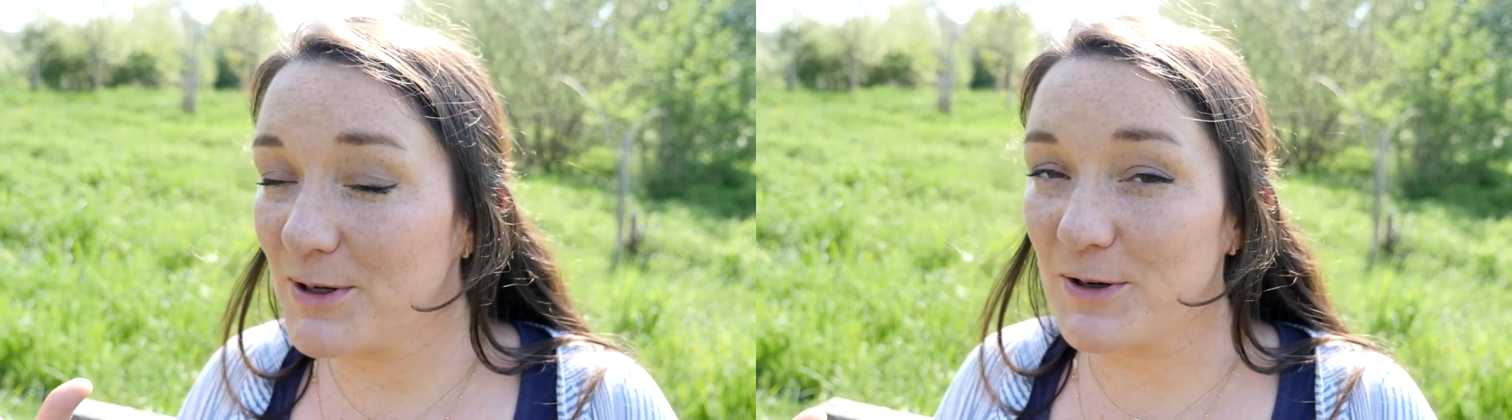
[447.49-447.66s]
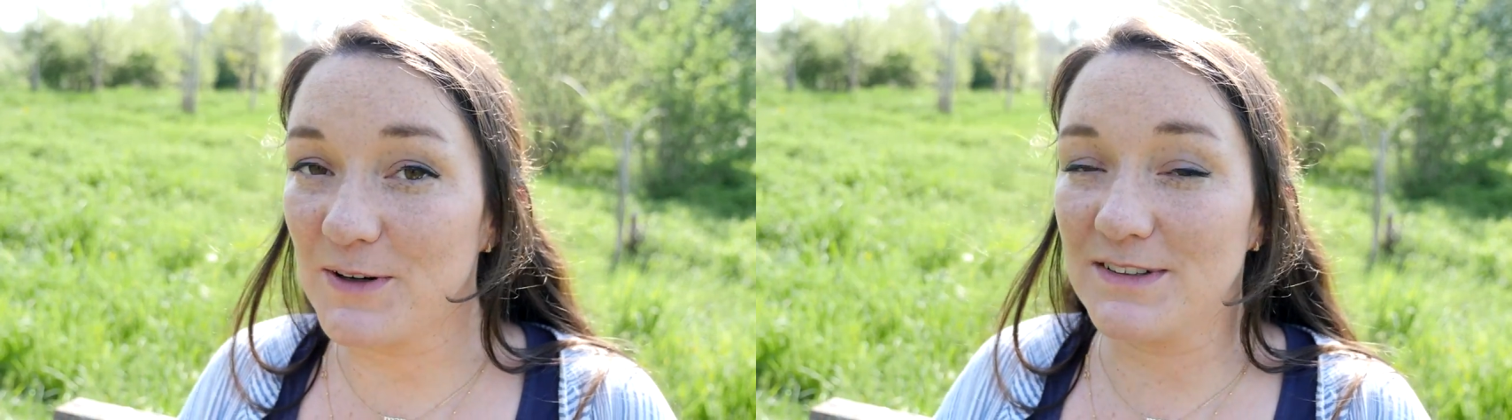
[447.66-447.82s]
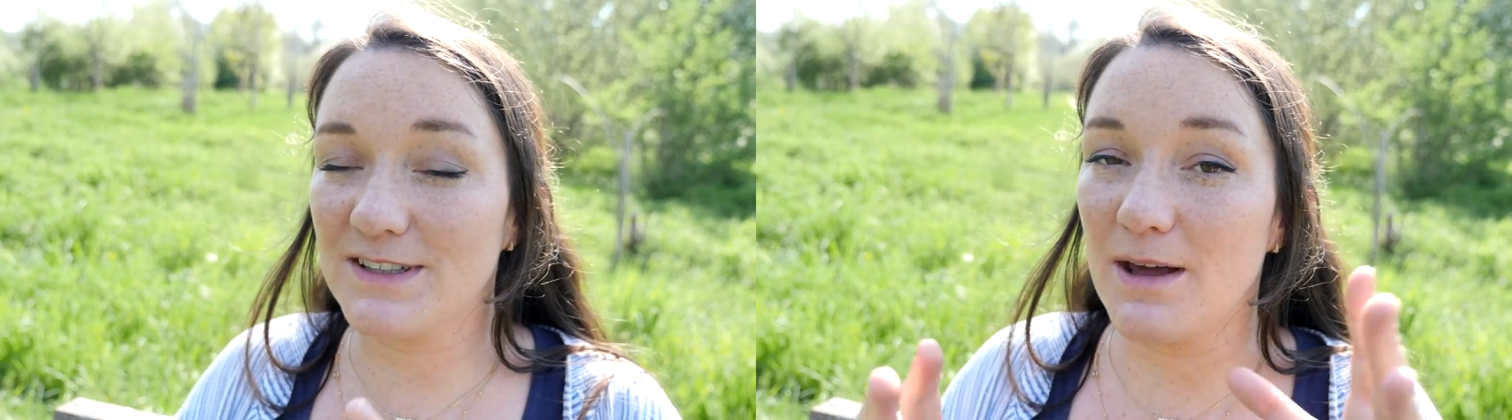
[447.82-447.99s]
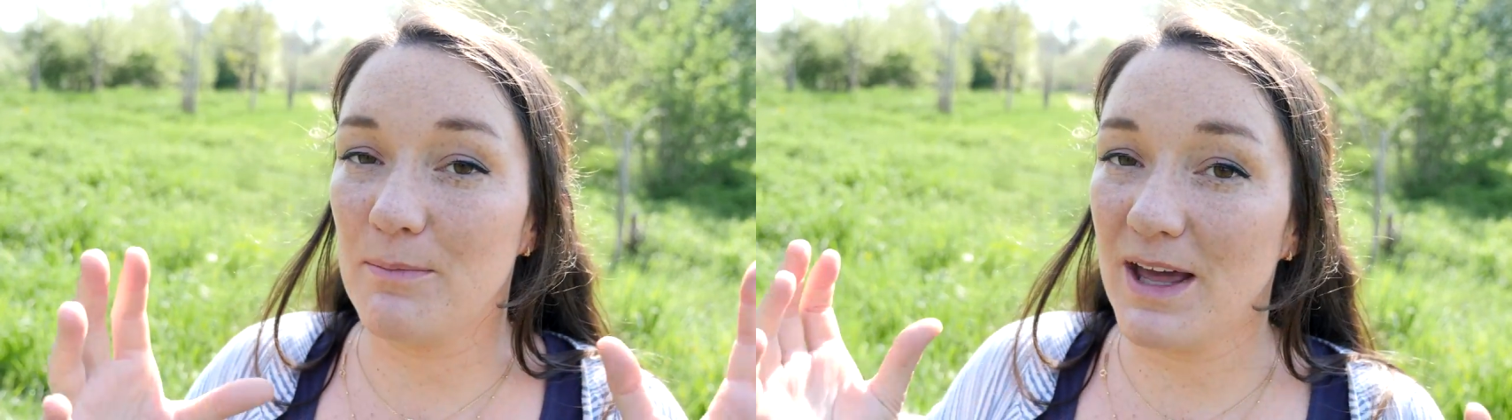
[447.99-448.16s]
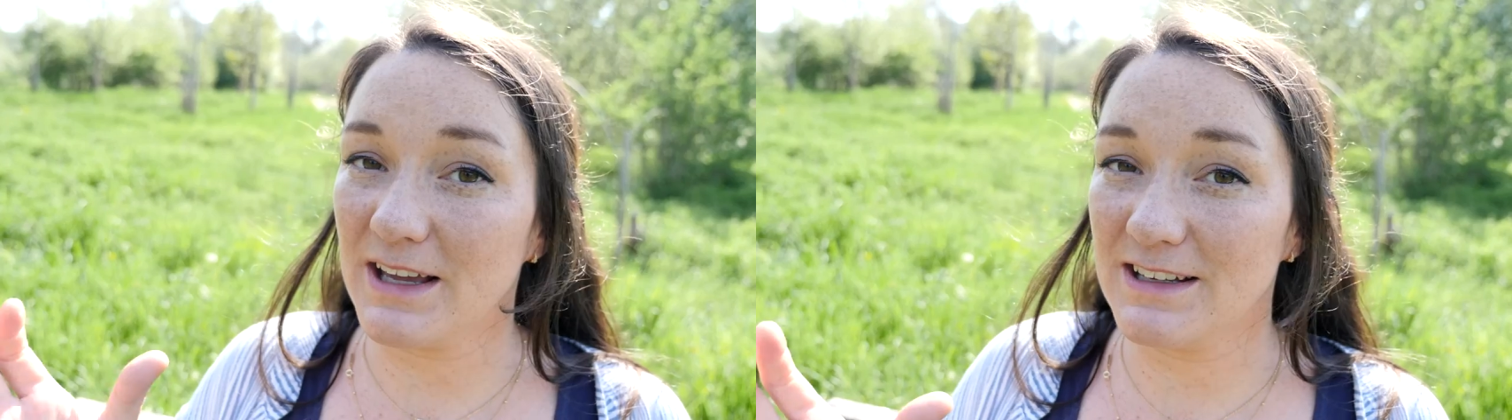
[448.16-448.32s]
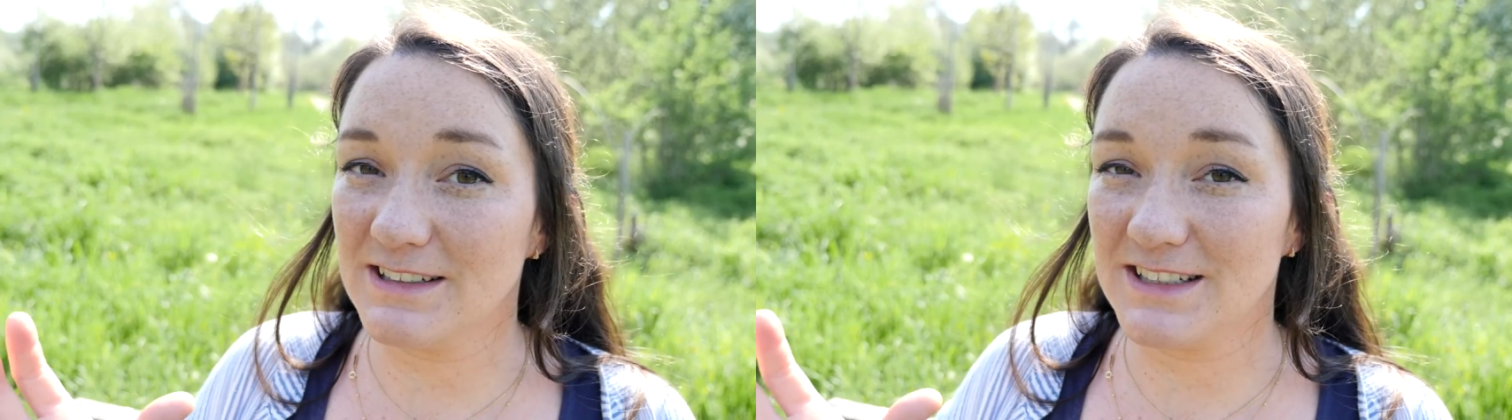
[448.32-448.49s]
because
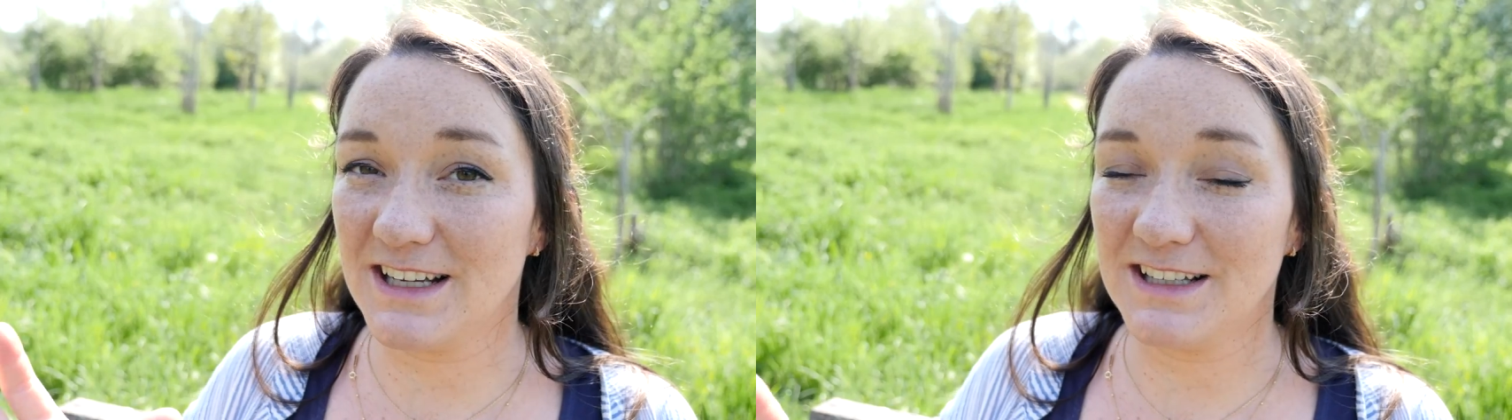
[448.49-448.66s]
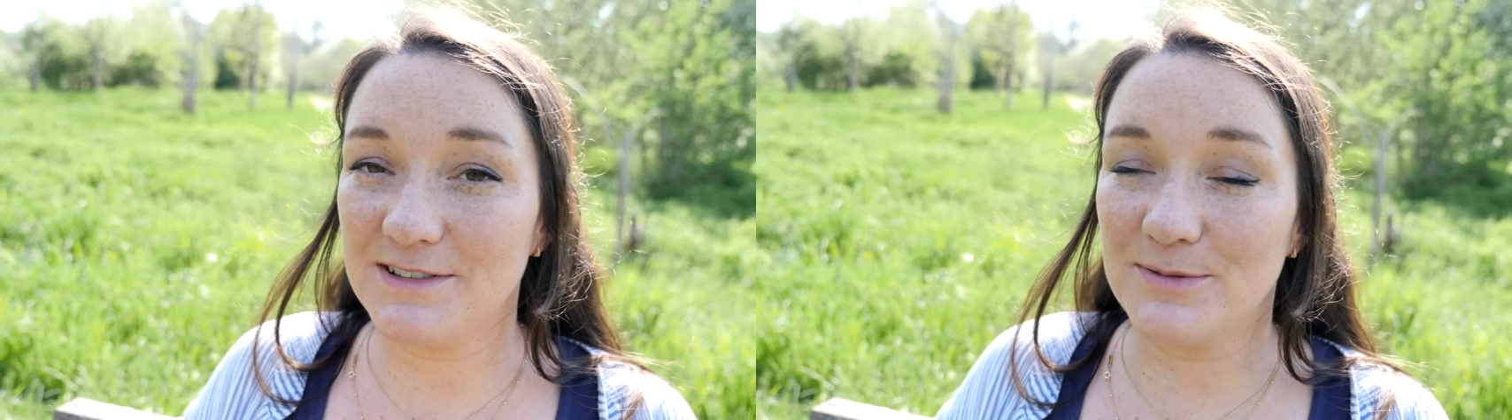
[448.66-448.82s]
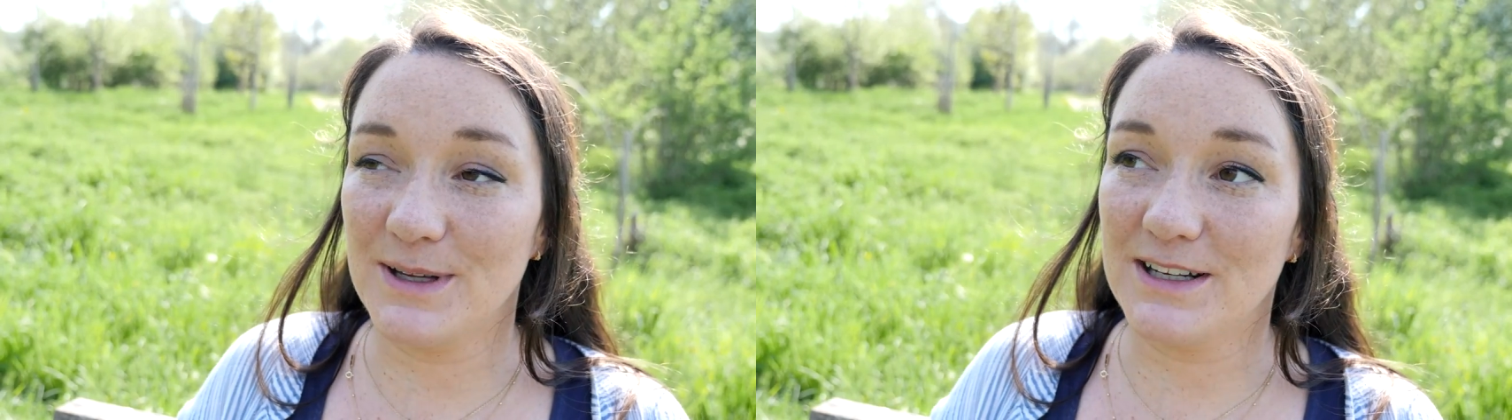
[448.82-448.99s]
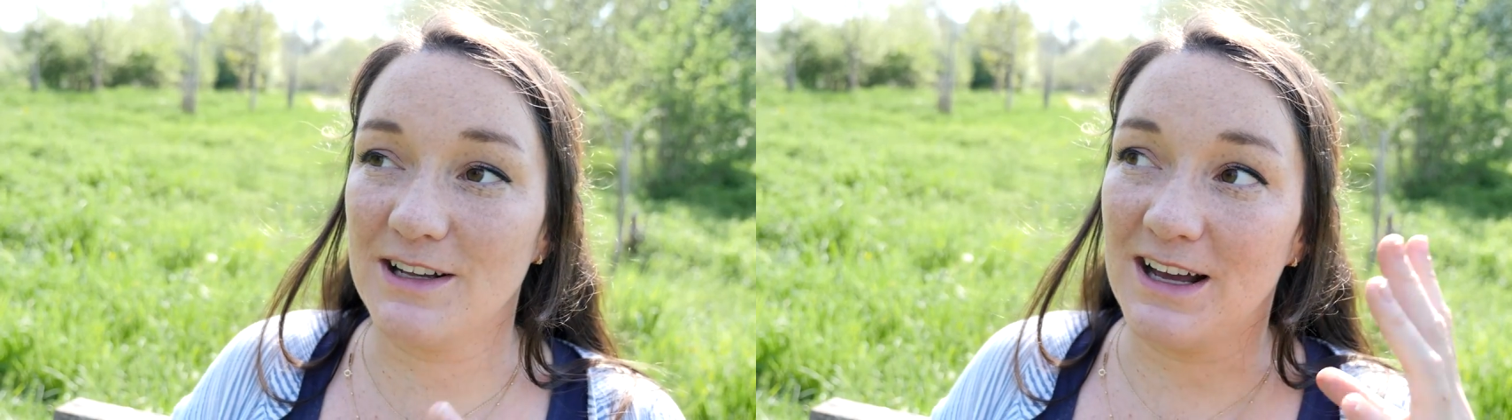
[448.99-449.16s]
back in the days when